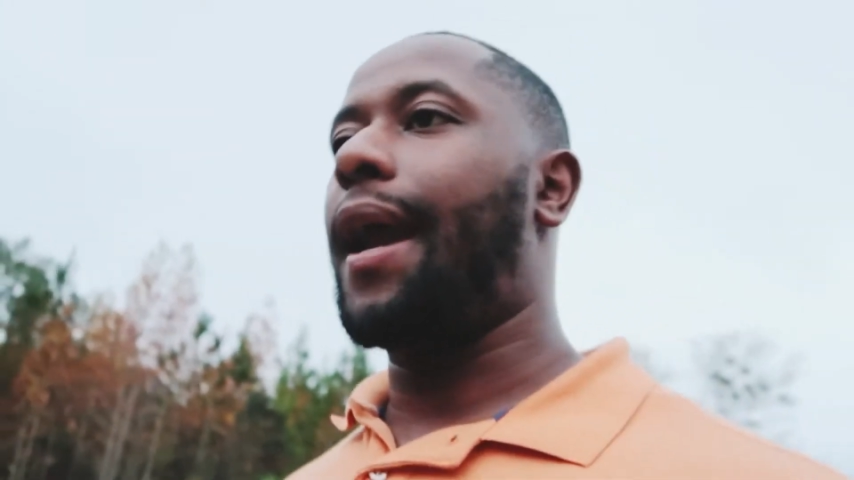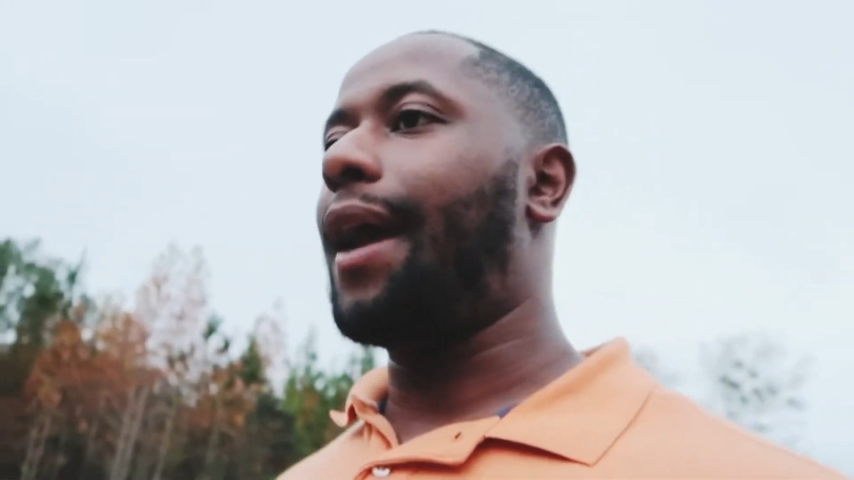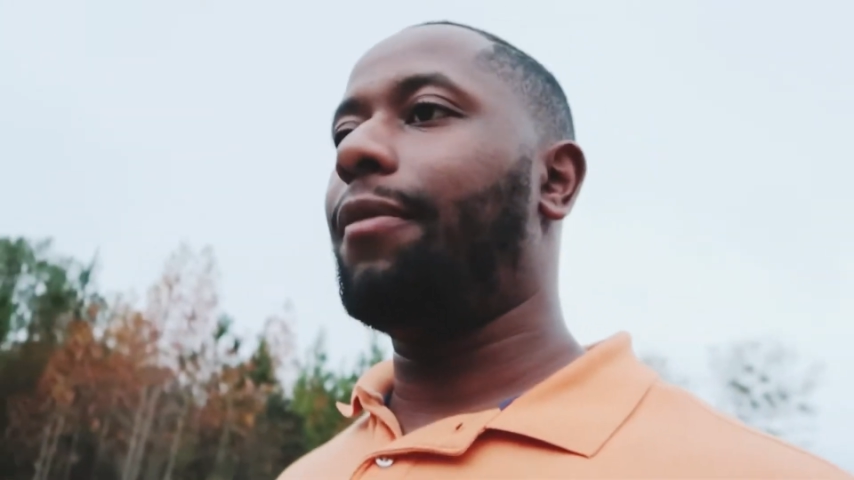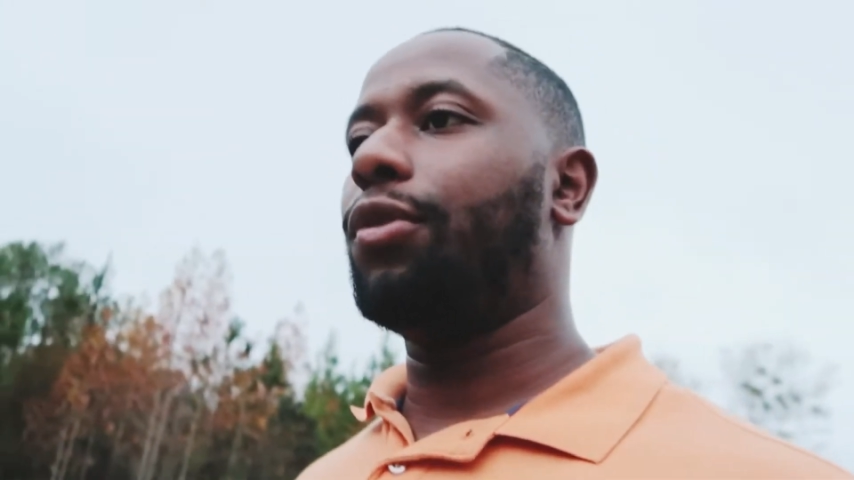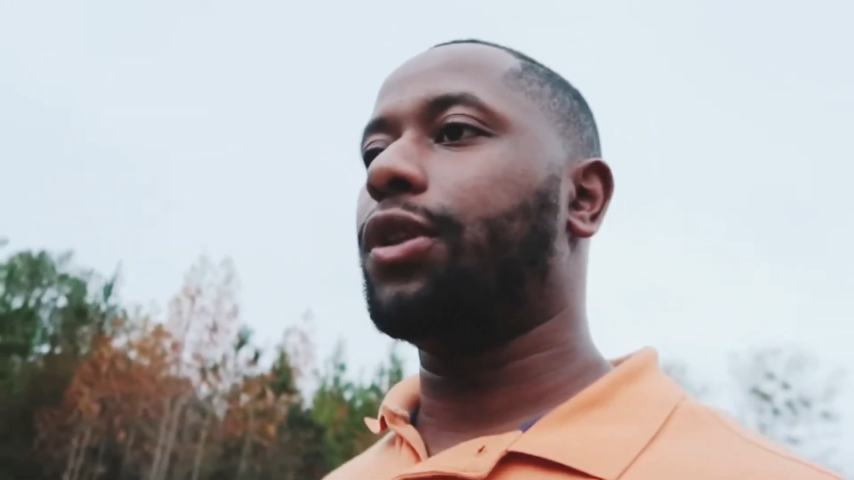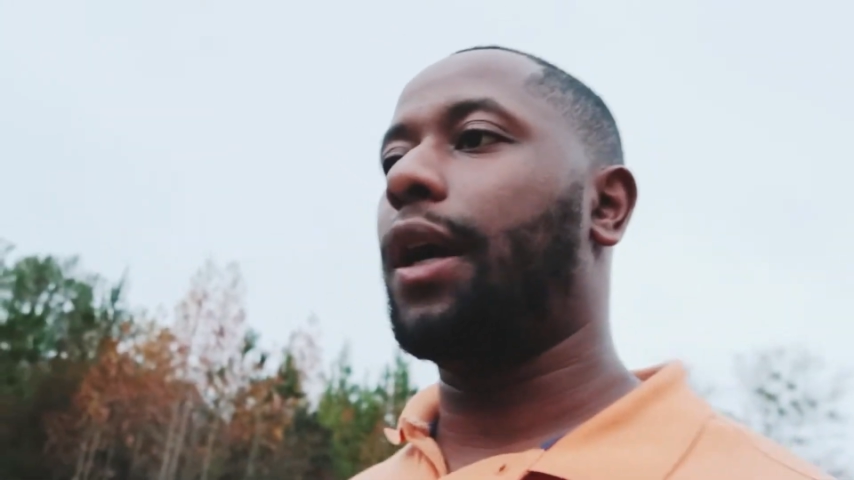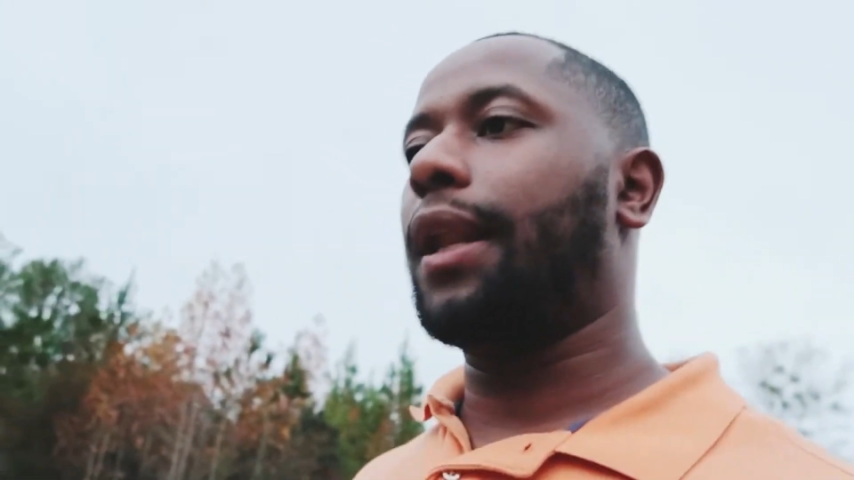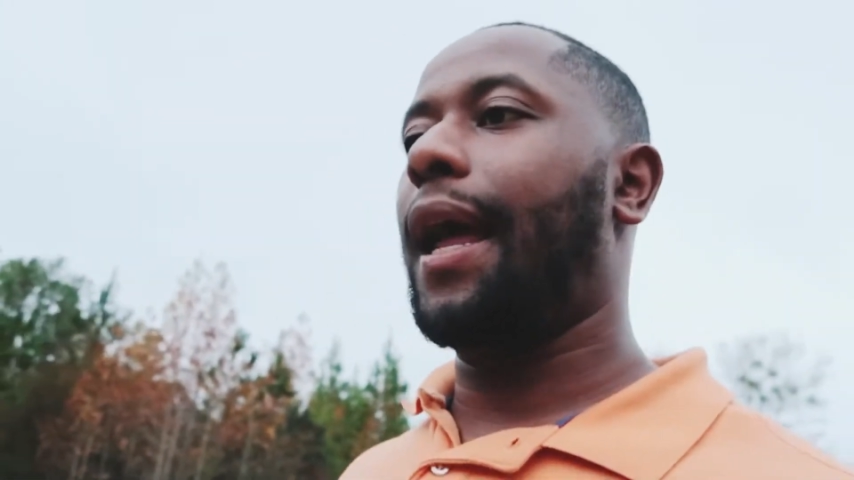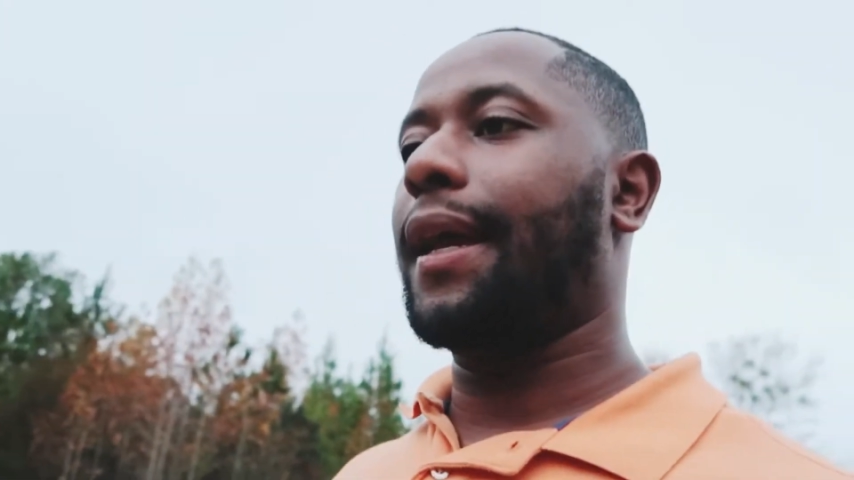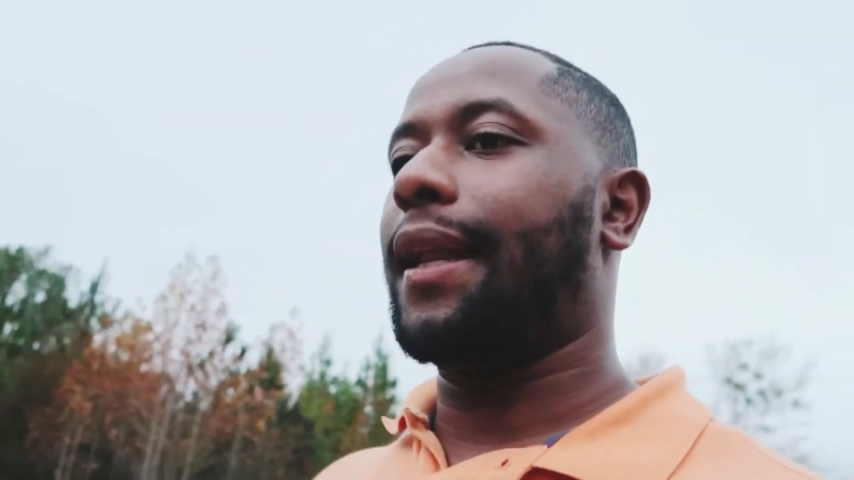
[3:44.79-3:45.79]
Animals
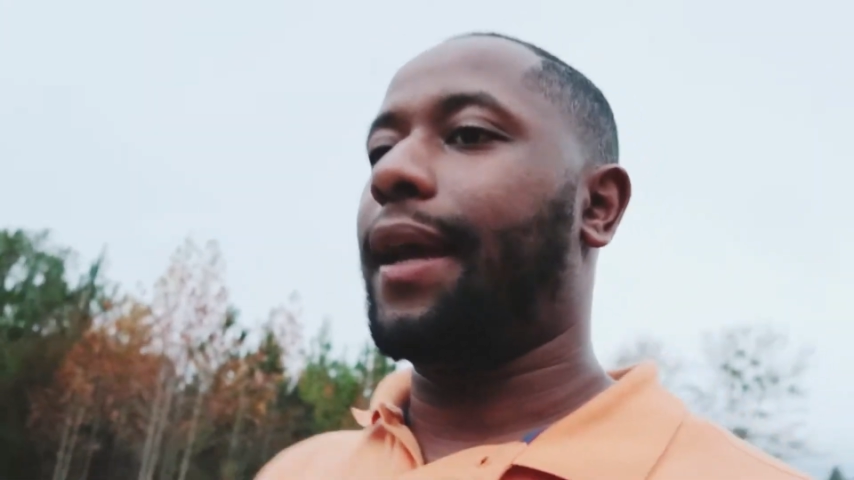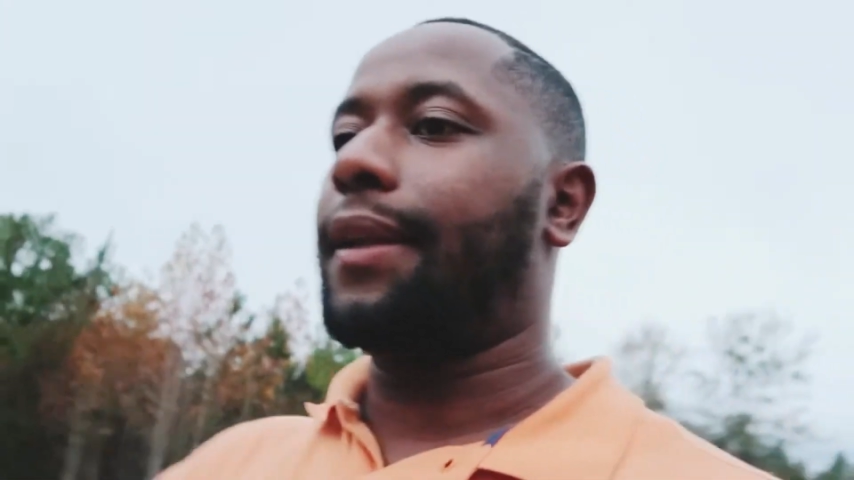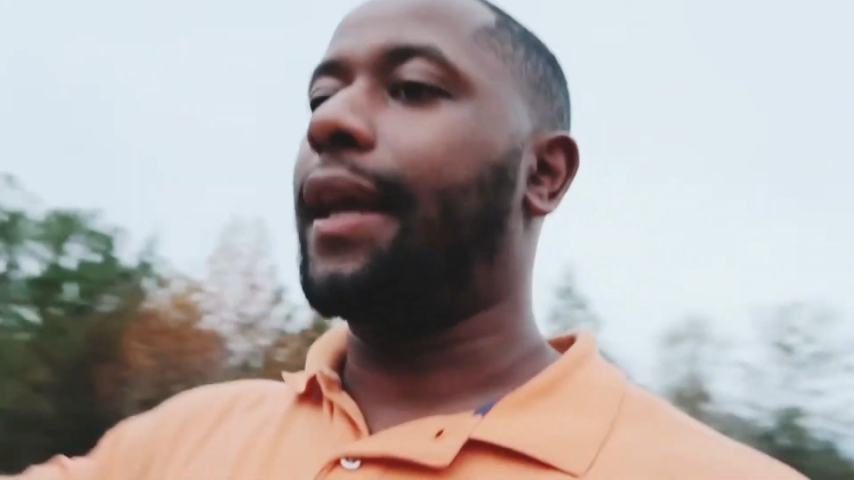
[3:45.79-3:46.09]
aren't like that.